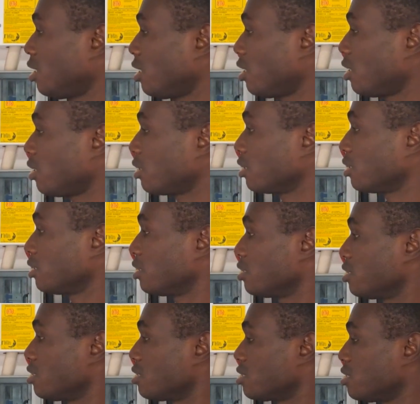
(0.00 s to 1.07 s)
a, a
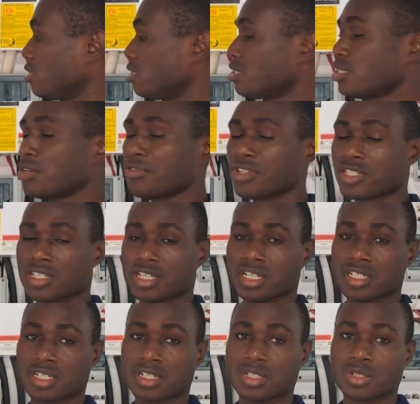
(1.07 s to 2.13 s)
C series
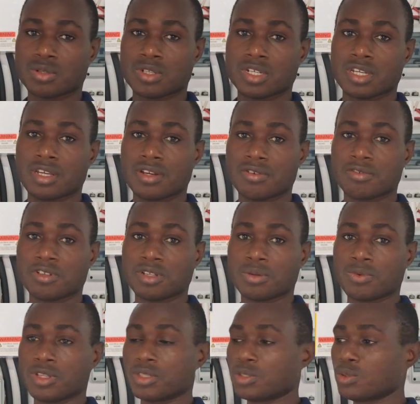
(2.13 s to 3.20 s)
charge controller here
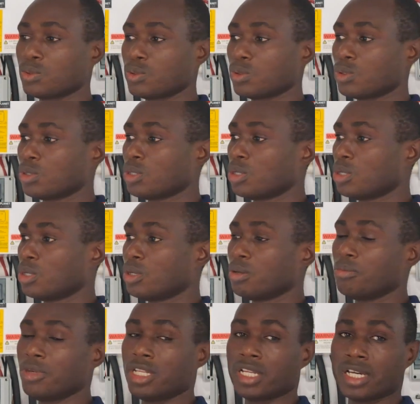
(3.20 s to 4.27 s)
running with two
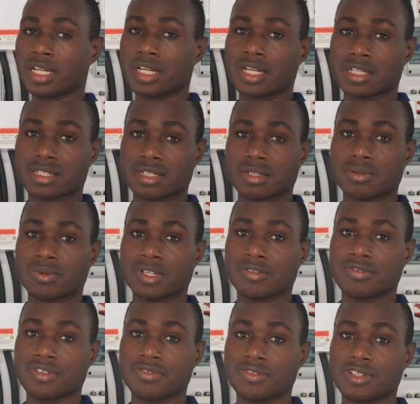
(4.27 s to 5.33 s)
Midnight Classic
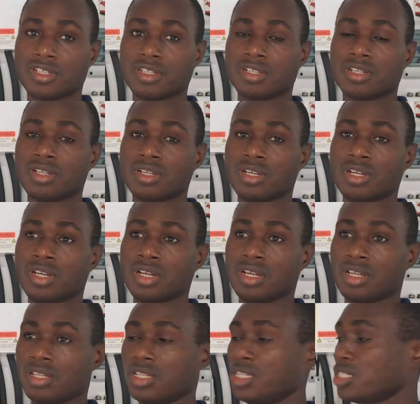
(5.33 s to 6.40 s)
150.
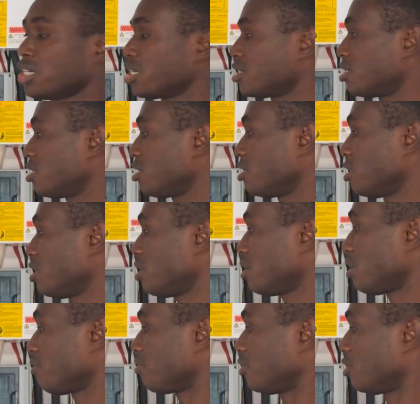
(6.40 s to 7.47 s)
These are still
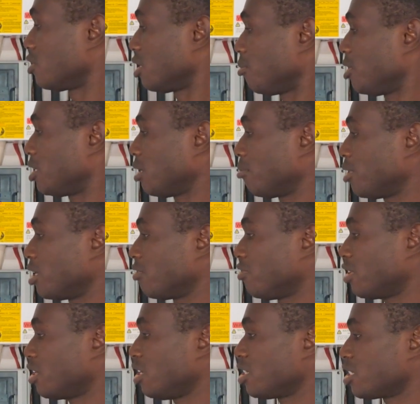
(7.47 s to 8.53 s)
there. I've done a bit of
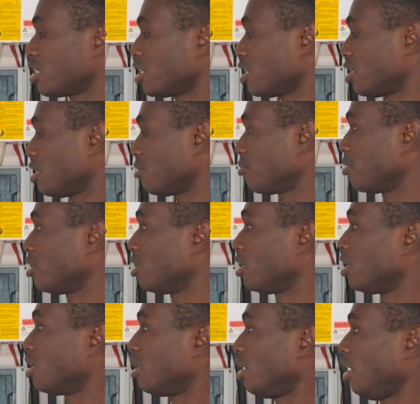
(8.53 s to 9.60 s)
modification on them.
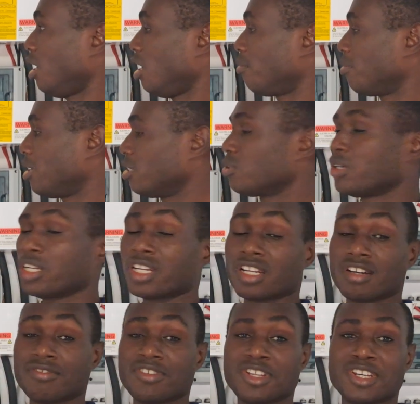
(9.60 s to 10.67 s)
Um, I'll do
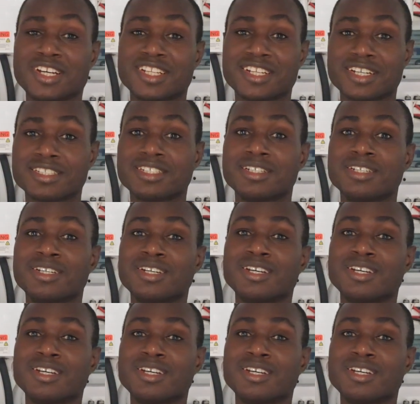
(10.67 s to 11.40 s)
another video on that.